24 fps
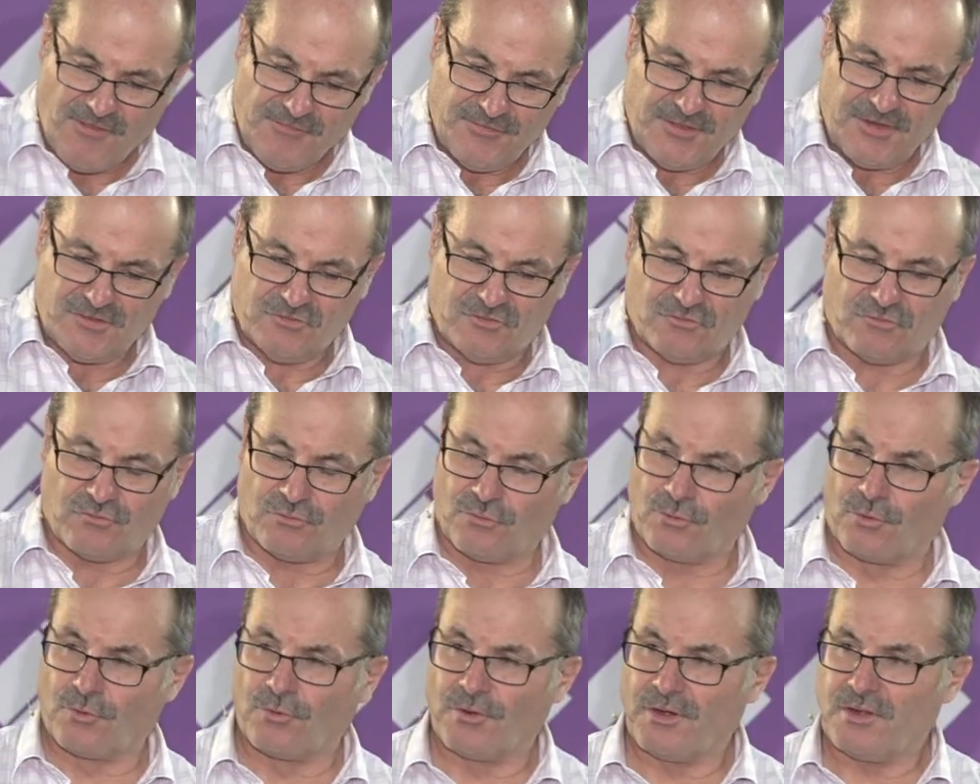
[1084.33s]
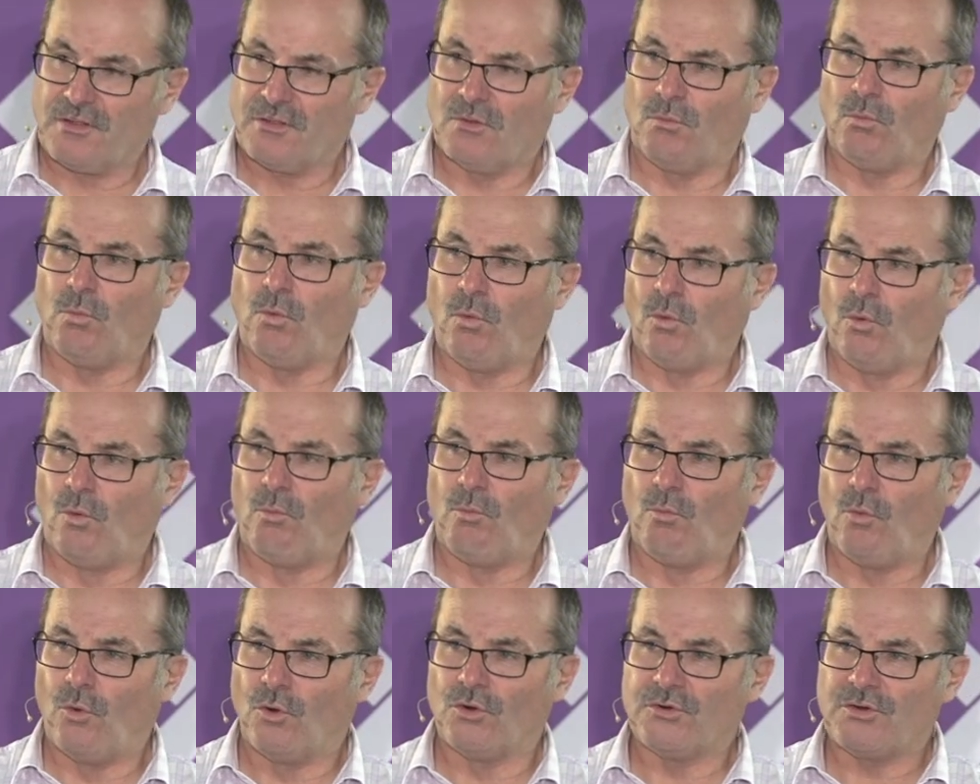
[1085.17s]
That's drawing the warm
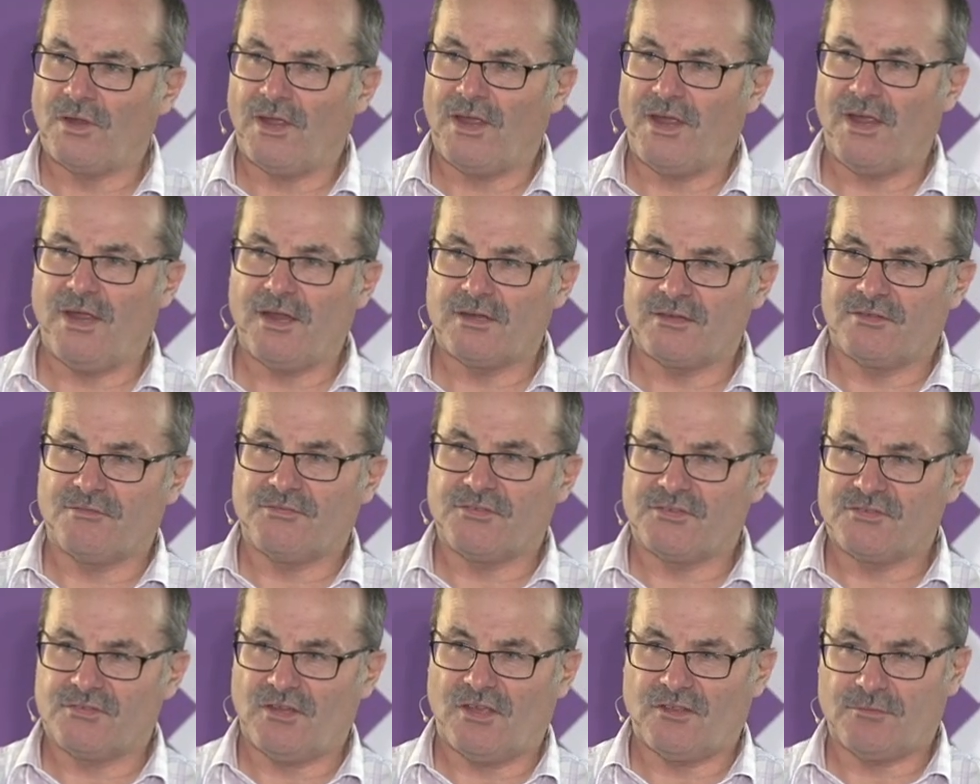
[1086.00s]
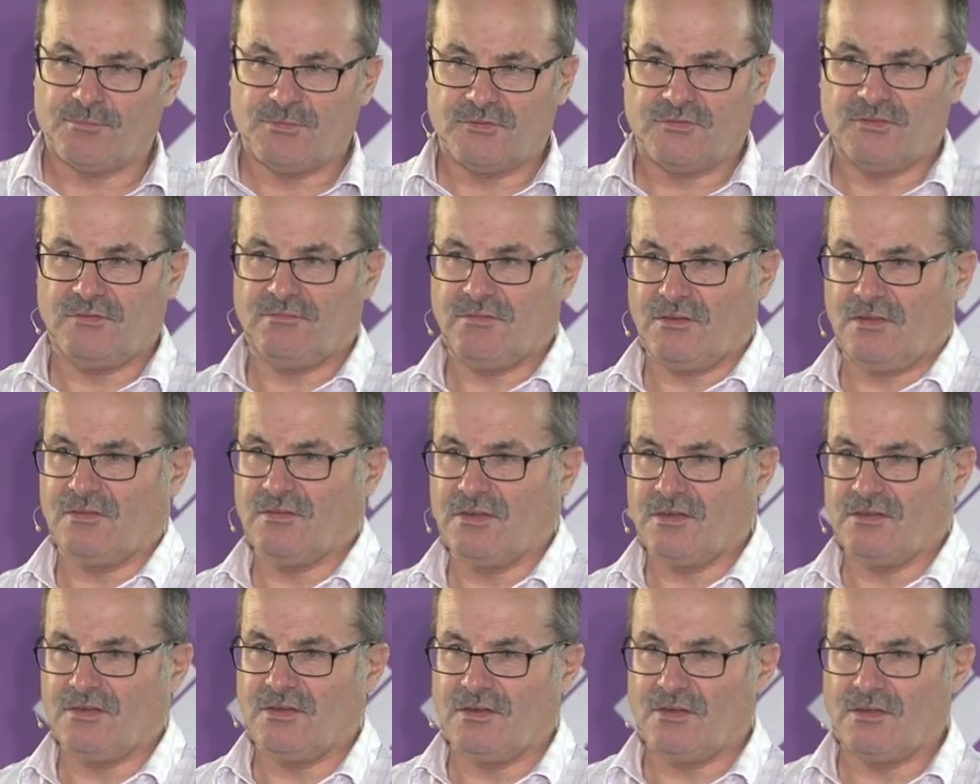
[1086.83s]
water out of the South Pacific and the
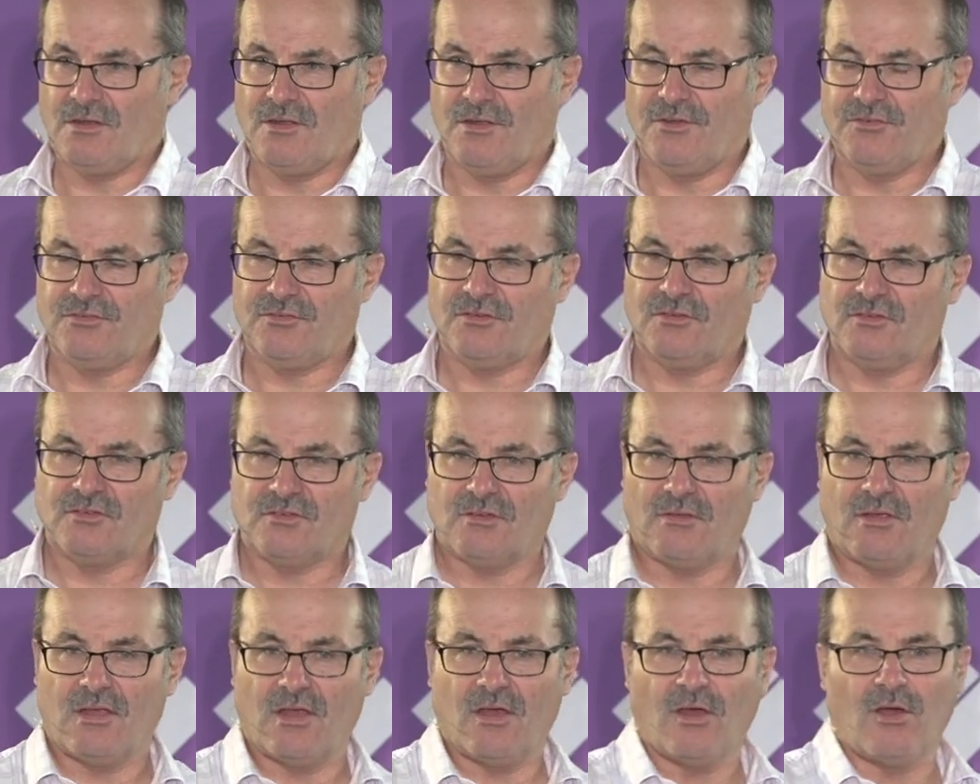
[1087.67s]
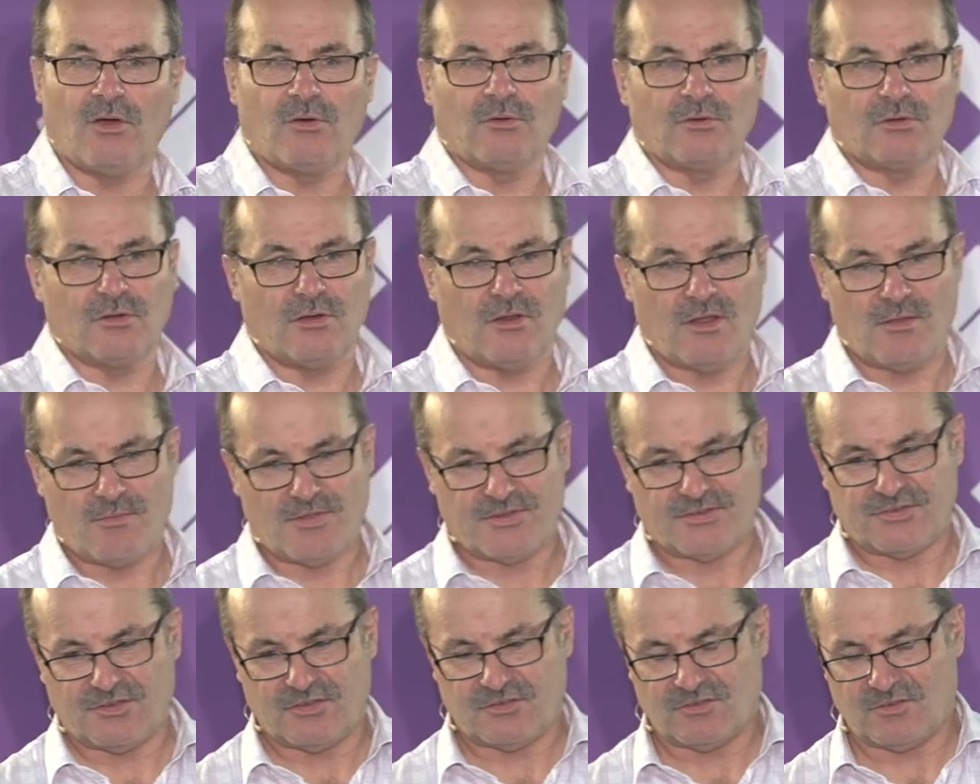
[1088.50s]
Indian Ocean. So our whole climate
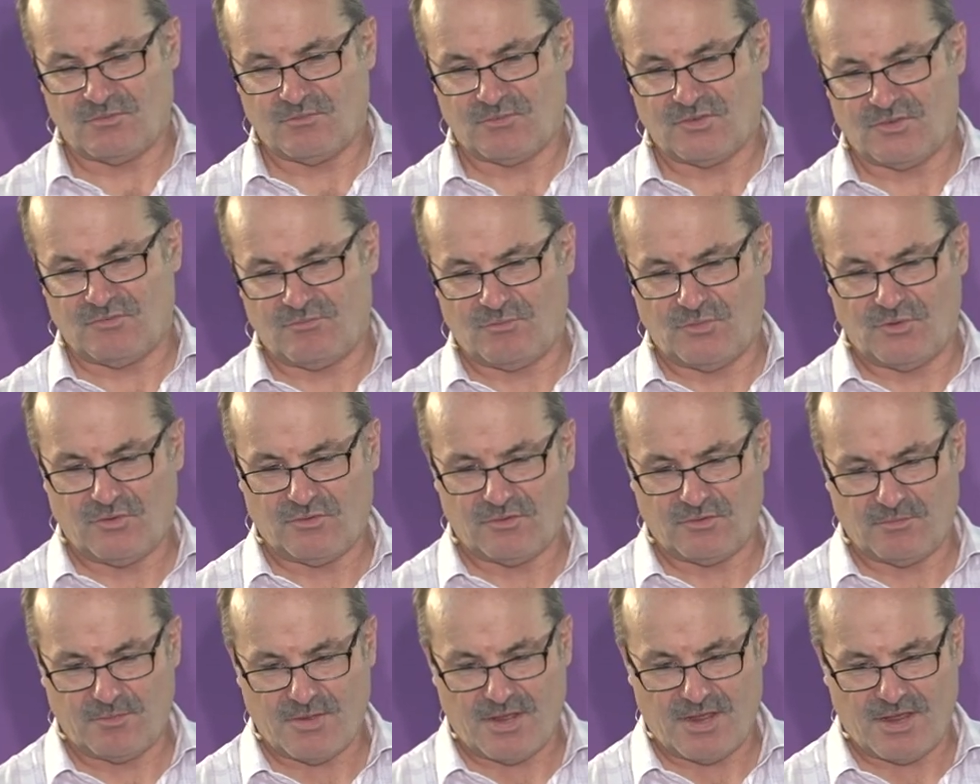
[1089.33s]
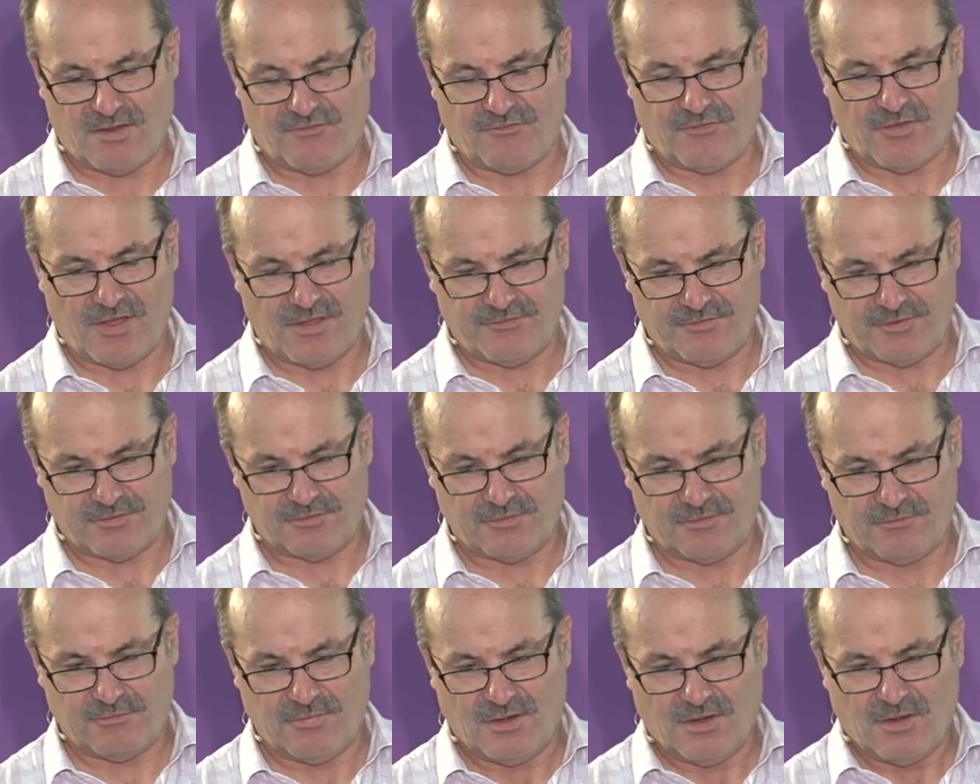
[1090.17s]
systems have moved about
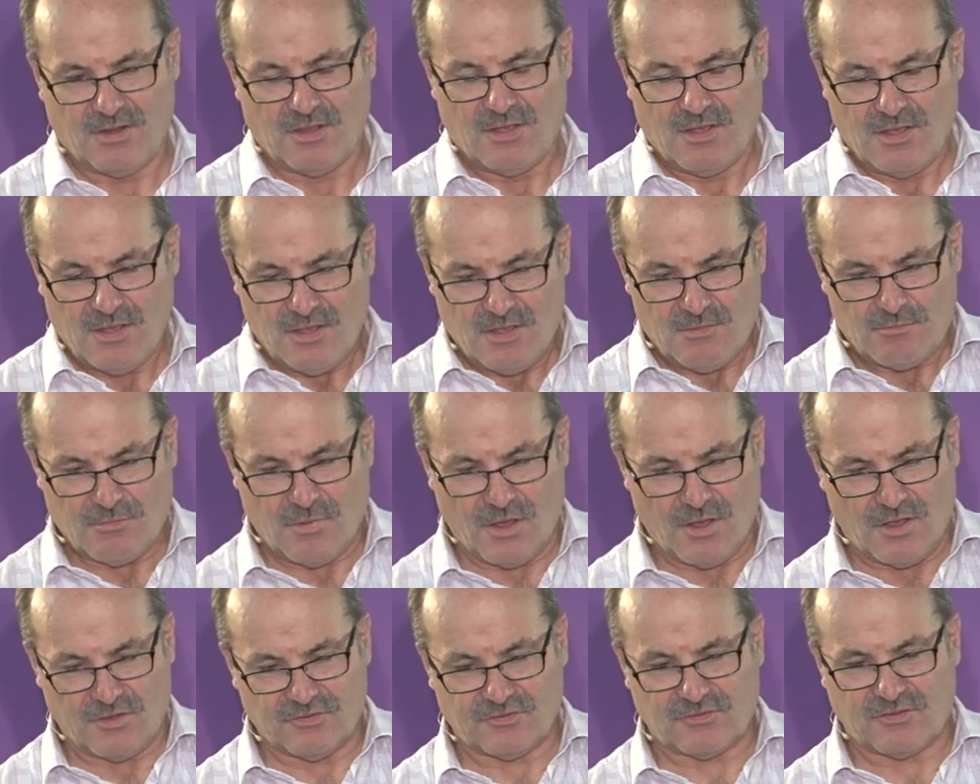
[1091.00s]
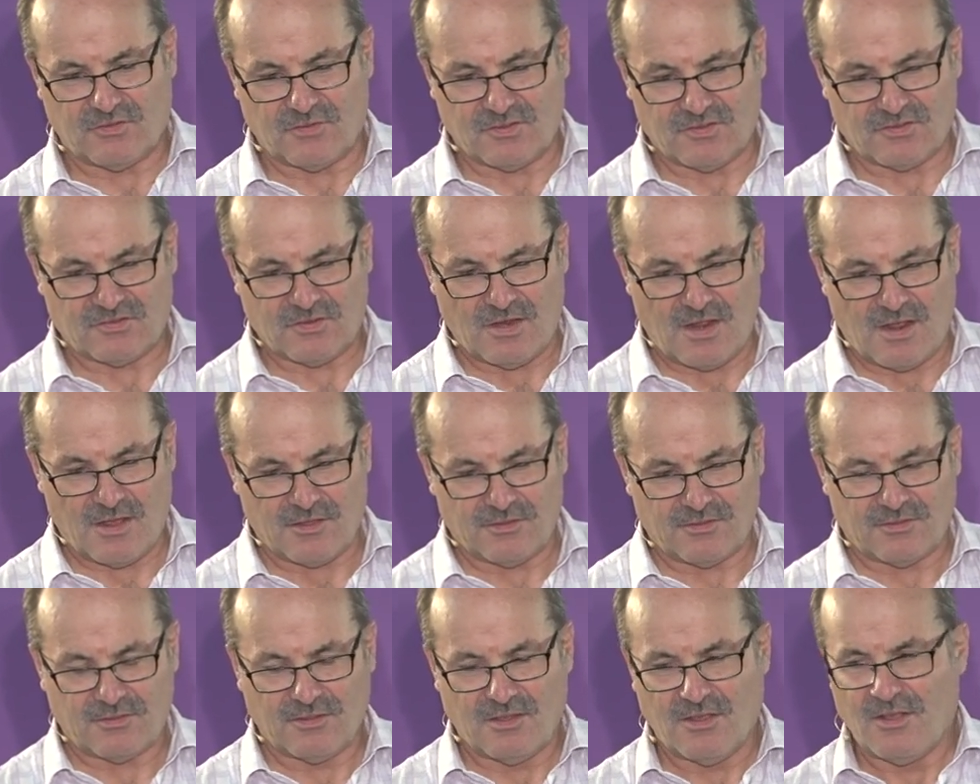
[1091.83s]
500 miles to the
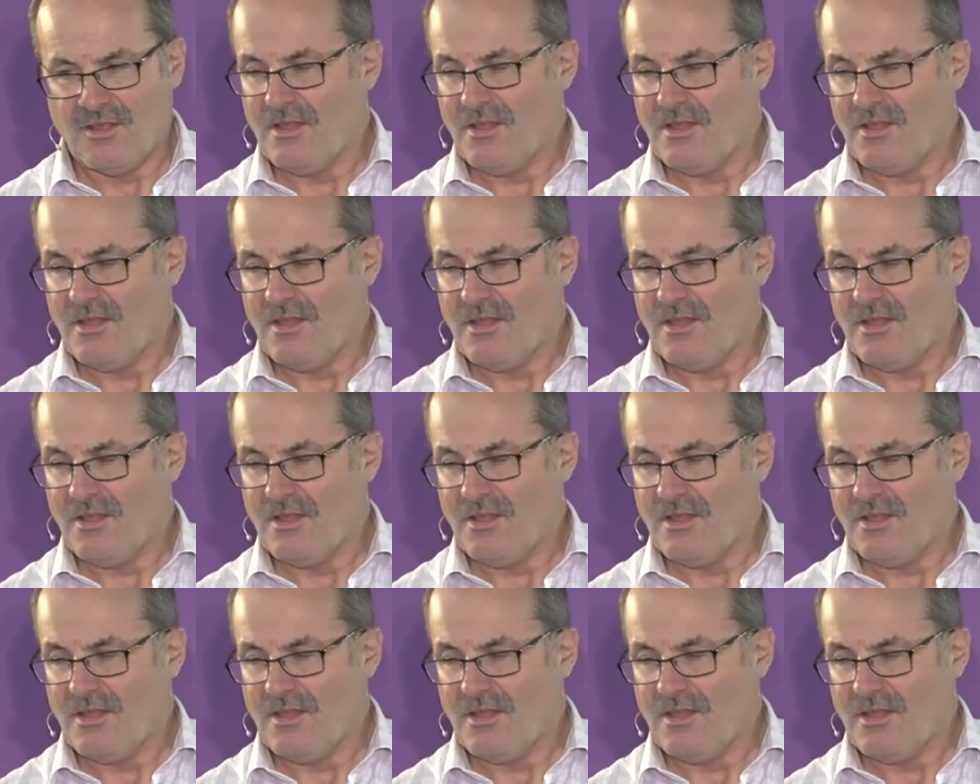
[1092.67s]
south.